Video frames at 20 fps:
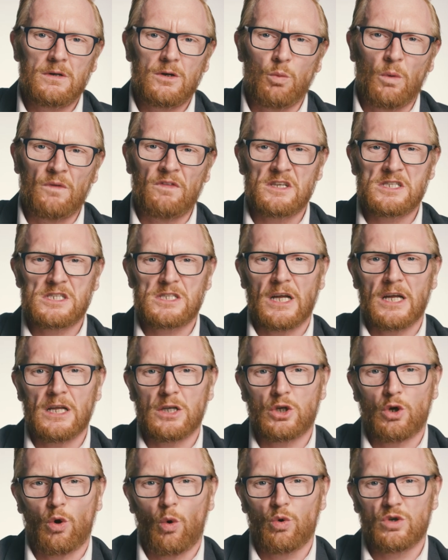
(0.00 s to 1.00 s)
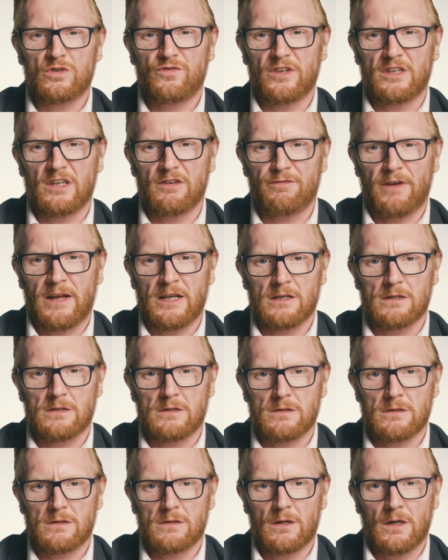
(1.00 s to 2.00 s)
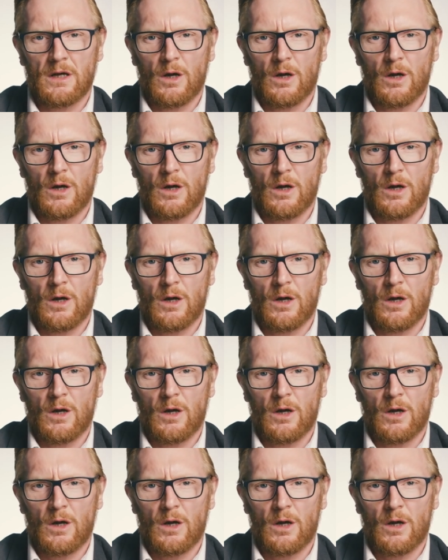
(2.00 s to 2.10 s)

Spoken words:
When the state calls for defenders,